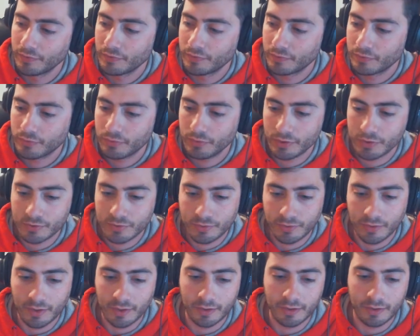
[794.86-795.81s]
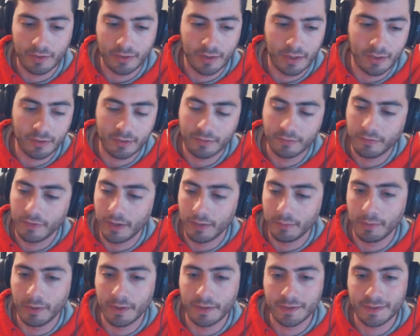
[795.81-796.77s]
Crystron, Hauka
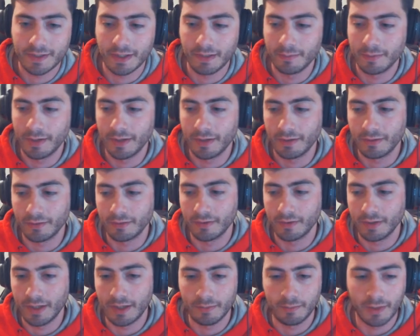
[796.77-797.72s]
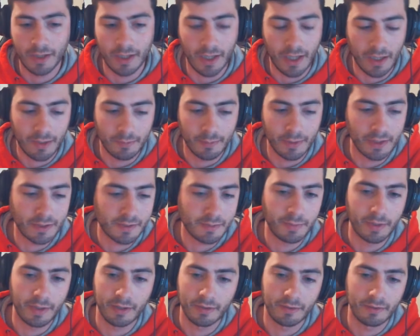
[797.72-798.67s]
Fibrax came out,
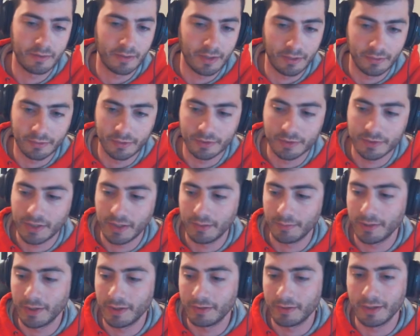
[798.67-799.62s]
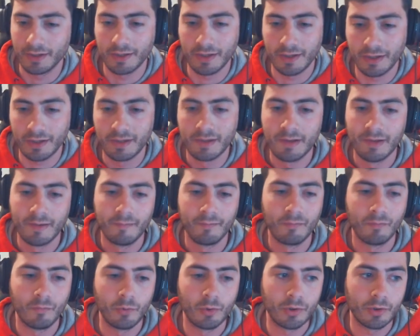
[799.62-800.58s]
Adamancipator, Eldritch came out. And like
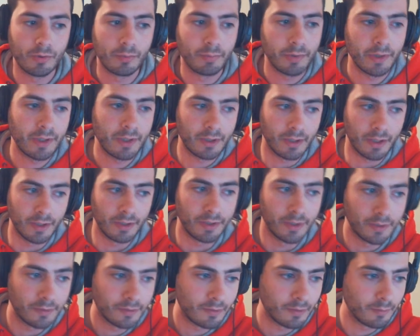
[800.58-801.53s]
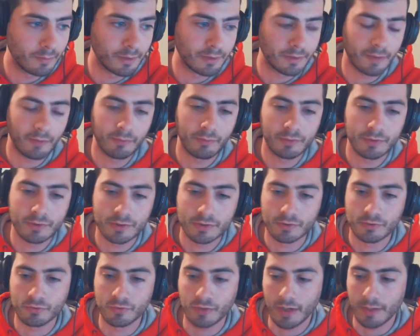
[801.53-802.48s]
when you're playing online tournaments, everyone
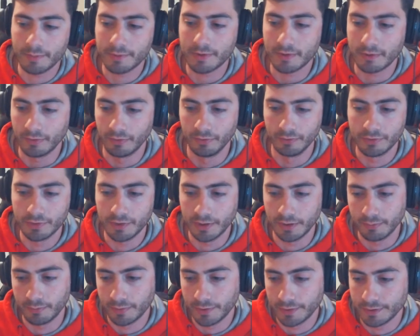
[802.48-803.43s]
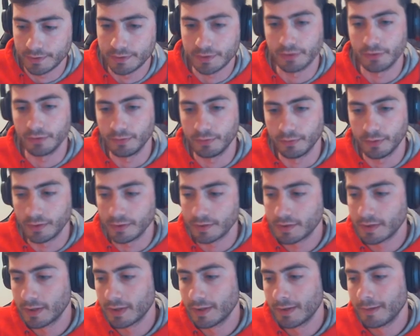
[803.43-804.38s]
just drops the old shit and plays the new
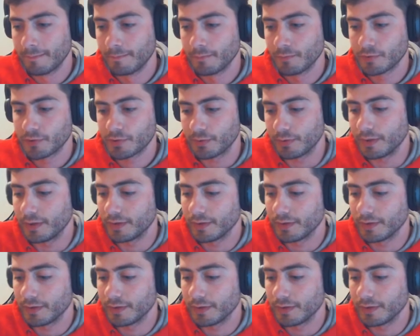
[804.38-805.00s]
ones. So